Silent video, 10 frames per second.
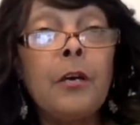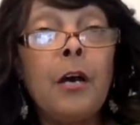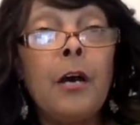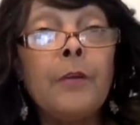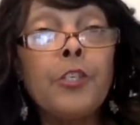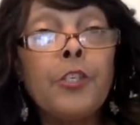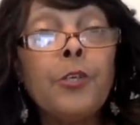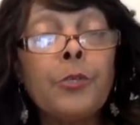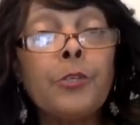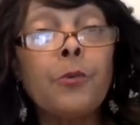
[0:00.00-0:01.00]

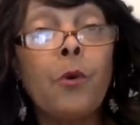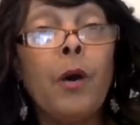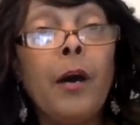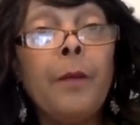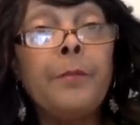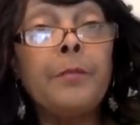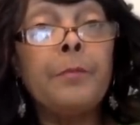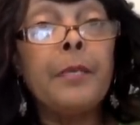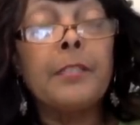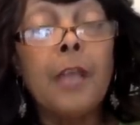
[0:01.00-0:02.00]
children grow up to be
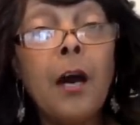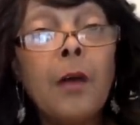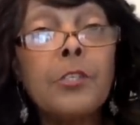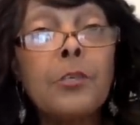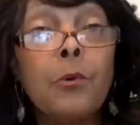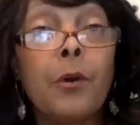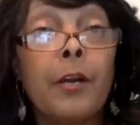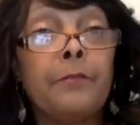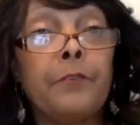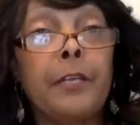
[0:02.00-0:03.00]
adults who are
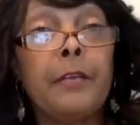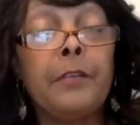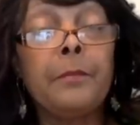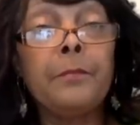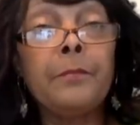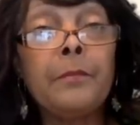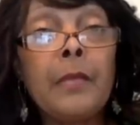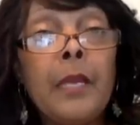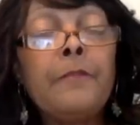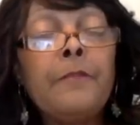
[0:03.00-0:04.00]
unforgiving.
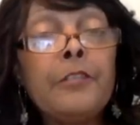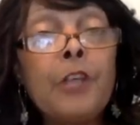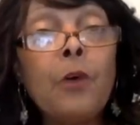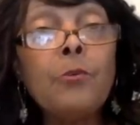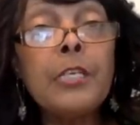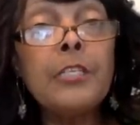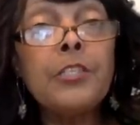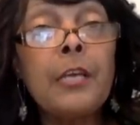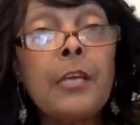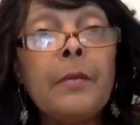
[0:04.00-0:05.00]
If you don't teach
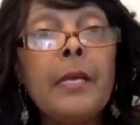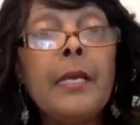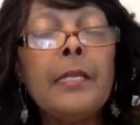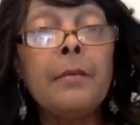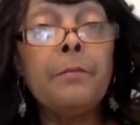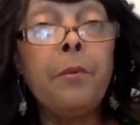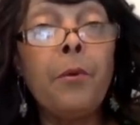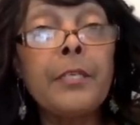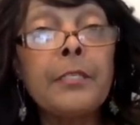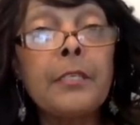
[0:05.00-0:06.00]
them the
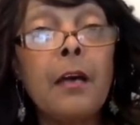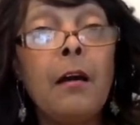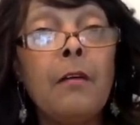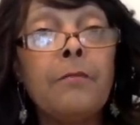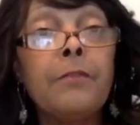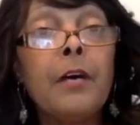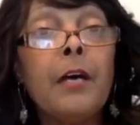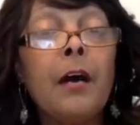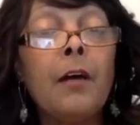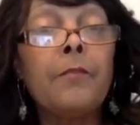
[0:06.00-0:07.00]
importance of
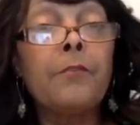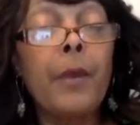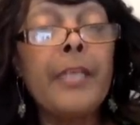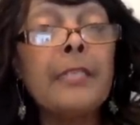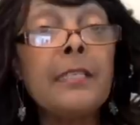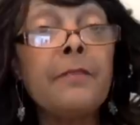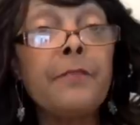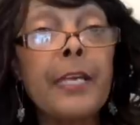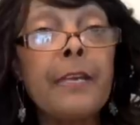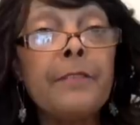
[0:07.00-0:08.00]
grace and
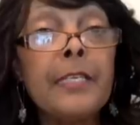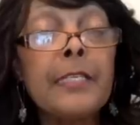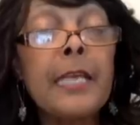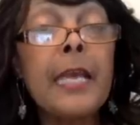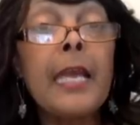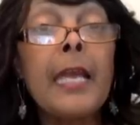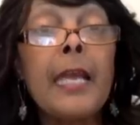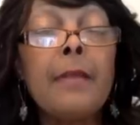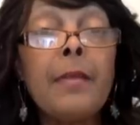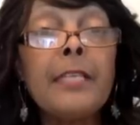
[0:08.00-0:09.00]
forgiveness, it
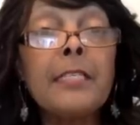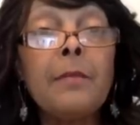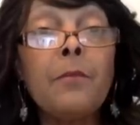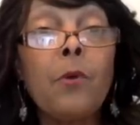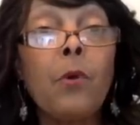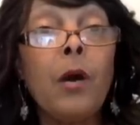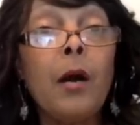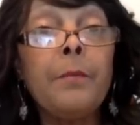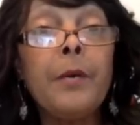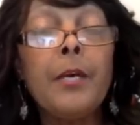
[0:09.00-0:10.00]
makes them grow up
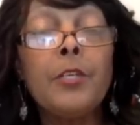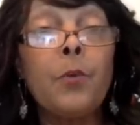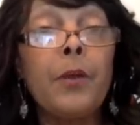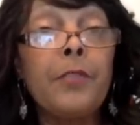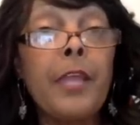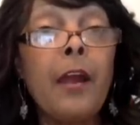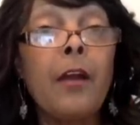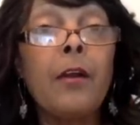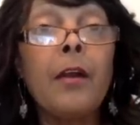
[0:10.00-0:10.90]
to where they are